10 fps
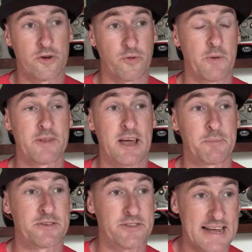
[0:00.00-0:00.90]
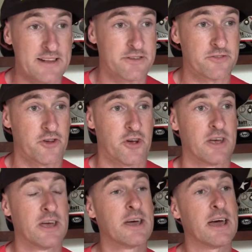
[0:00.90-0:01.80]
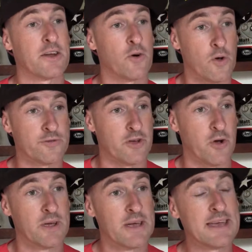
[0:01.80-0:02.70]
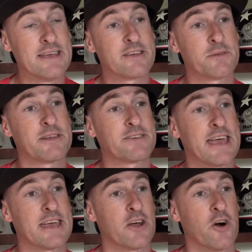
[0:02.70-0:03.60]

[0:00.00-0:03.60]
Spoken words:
Walked away with a couple of titles this year, and also he's going to be taking